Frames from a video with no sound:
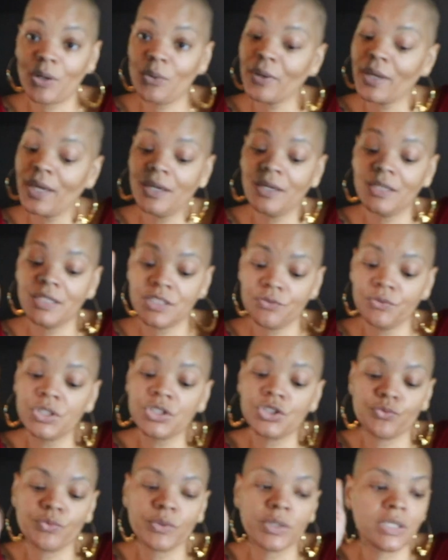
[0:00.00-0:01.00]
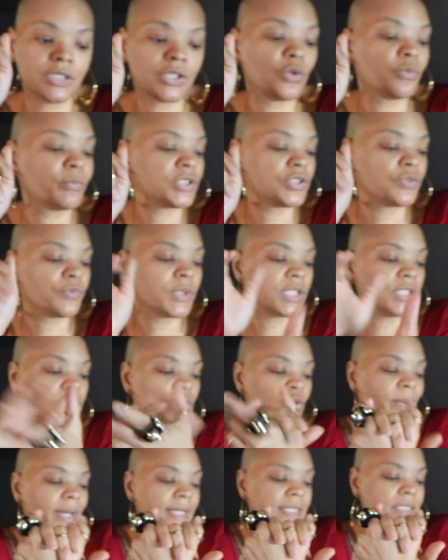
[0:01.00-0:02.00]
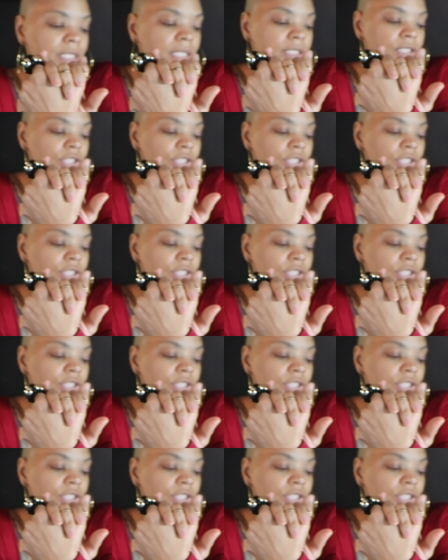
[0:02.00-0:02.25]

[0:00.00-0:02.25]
Okay, it's really dope. It's a really dope idea.